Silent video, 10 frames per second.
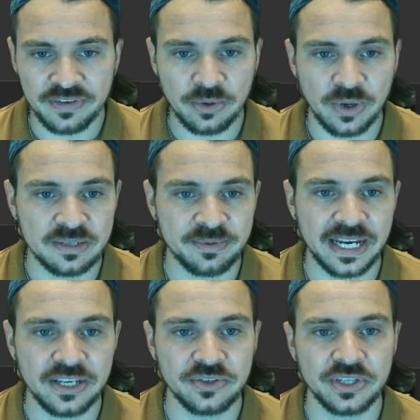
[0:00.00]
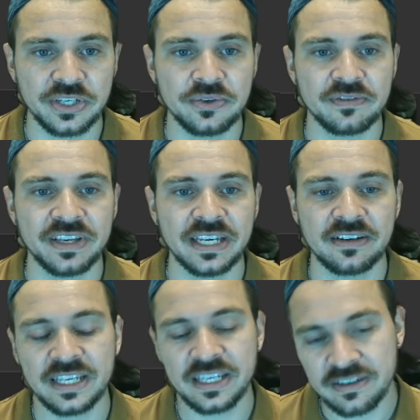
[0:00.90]
you want, but I usually use
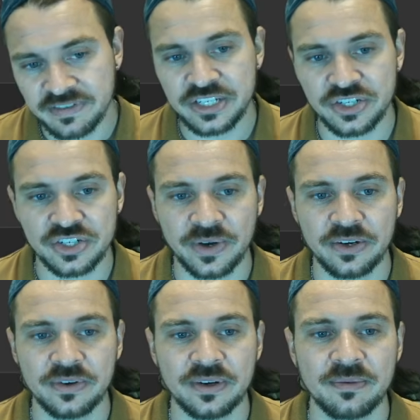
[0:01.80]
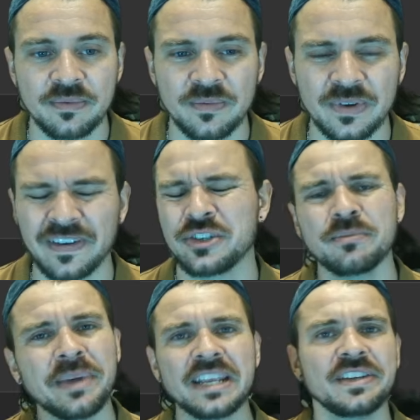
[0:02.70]
venv just so I don't, if I do
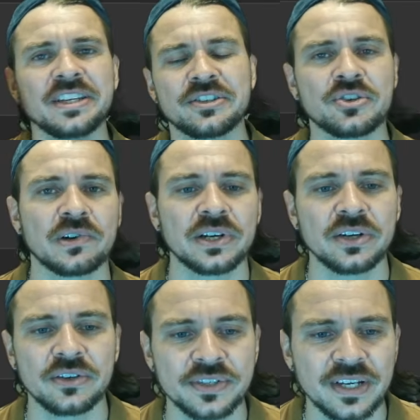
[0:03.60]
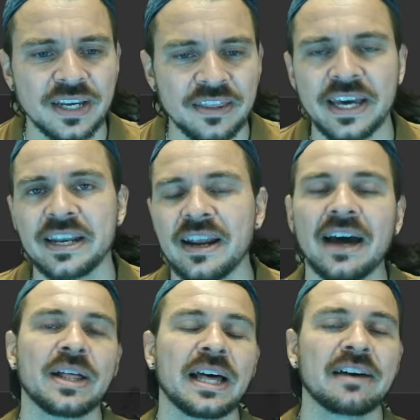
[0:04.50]
many of these tutorials, then I
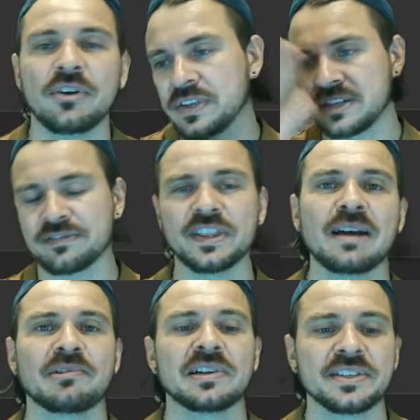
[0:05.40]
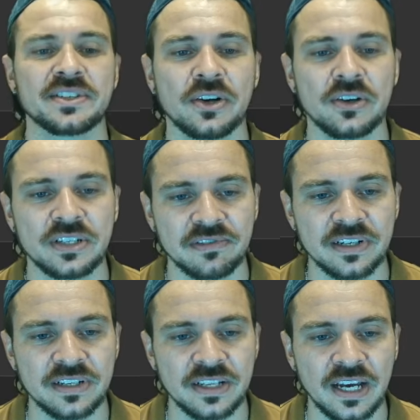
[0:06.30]
will have all these different libraries installed,
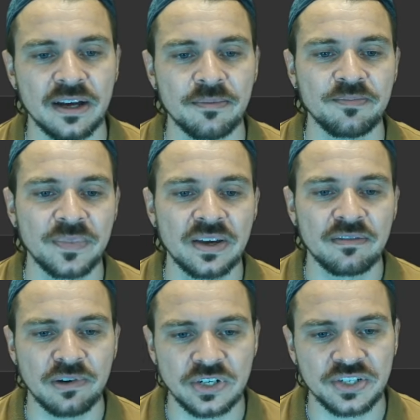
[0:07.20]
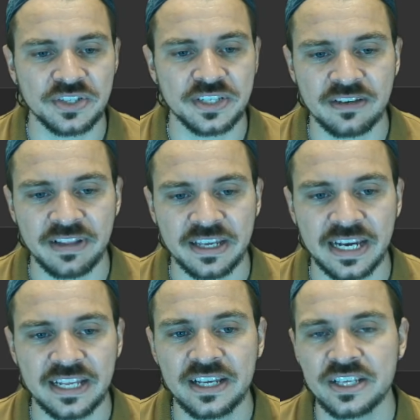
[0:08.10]
different versions and stuff like
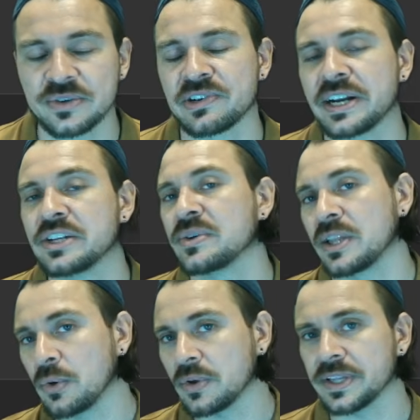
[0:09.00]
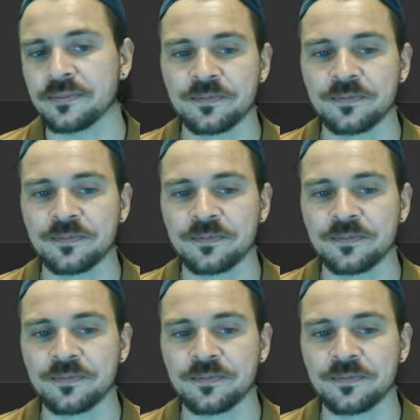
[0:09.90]
that. So I try to do it locally.